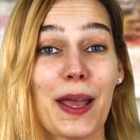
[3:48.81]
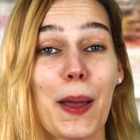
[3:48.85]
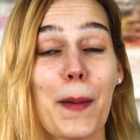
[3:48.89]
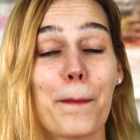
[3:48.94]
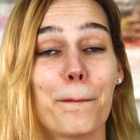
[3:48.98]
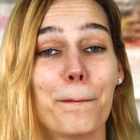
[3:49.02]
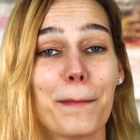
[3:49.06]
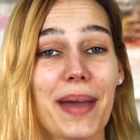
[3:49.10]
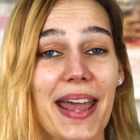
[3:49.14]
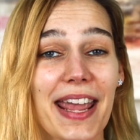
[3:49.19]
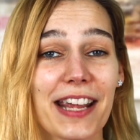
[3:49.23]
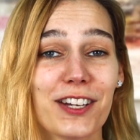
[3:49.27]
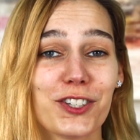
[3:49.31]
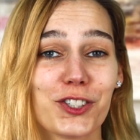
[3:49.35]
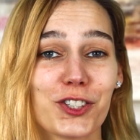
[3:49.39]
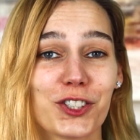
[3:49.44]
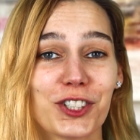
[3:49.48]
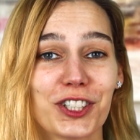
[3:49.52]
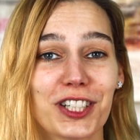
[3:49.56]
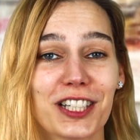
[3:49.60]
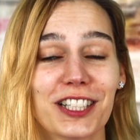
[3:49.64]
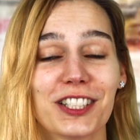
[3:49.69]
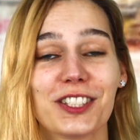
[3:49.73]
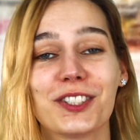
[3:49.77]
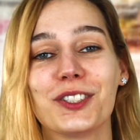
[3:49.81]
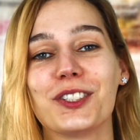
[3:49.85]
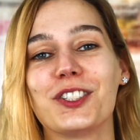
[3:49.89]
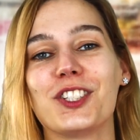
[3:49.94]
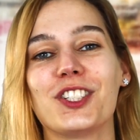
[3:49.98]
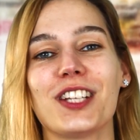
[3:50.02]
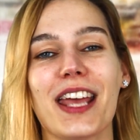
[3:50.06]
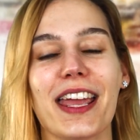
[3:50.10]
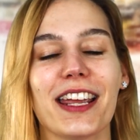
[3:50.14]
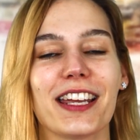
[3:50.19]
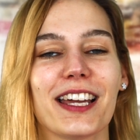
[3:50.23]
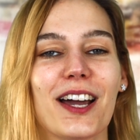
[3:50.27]
Make sure to
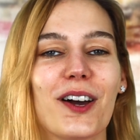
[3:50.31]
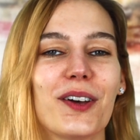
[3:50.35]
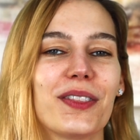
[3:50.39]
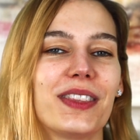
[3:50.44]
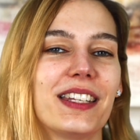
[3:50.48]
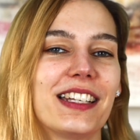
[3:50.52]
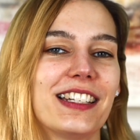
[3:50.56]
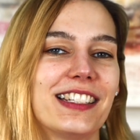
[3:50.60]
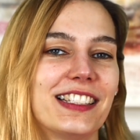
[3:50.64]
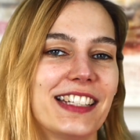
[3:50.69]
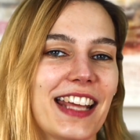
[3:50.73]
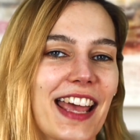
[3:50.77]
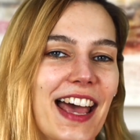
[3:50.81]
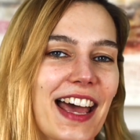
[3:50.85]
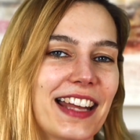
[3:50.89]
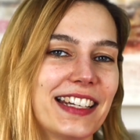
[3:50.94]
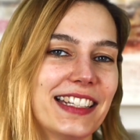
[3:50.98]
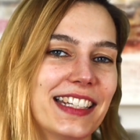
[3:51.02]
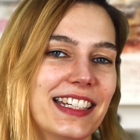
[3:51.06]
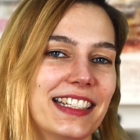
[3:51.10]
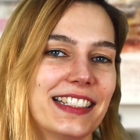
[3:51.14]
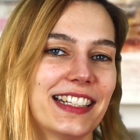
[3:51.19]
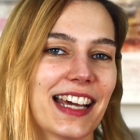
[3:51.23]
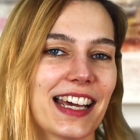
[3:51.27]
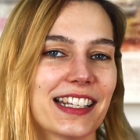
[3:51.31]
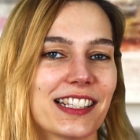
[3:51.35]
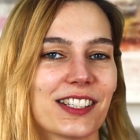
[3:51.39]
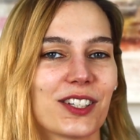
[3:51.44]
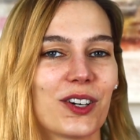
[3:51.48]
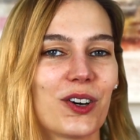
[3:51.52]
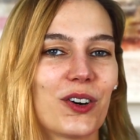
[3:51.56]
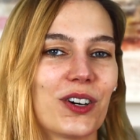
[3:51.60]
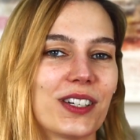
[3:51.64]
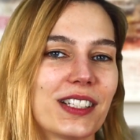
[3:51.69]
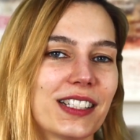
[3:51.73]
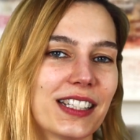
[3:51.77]
check out the LerneDeutsch
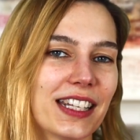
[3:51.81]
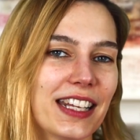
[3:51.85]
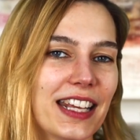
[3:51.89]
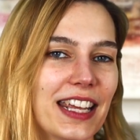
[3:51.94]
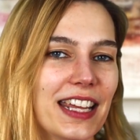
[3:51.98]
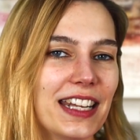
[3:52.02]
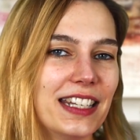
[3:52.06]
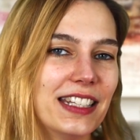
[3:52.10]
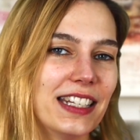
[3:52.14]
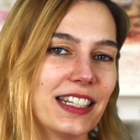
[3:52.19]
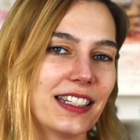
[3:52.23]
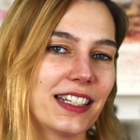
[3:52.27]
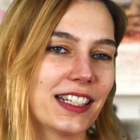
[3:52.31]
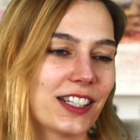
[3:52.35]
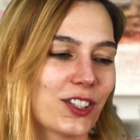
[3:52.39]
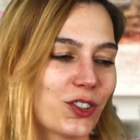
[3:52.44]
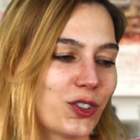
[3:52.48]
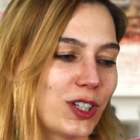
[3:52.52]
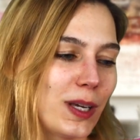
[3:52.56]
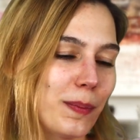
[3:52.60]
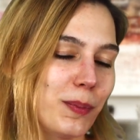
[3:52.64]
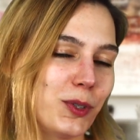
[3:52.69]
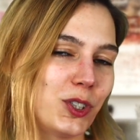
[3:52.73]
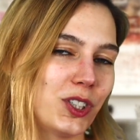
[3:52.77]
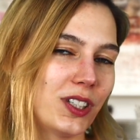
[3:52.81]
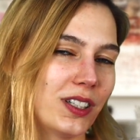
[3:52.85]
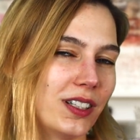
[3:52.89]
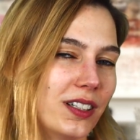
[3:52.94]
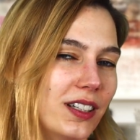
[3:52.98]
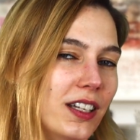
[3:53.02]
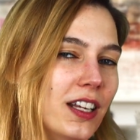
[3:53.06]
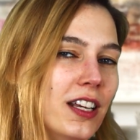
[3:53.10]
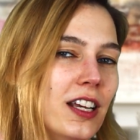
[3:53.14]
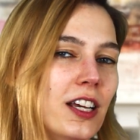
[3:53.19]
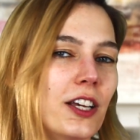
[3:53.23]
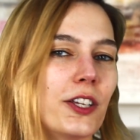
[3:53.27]
course in the description,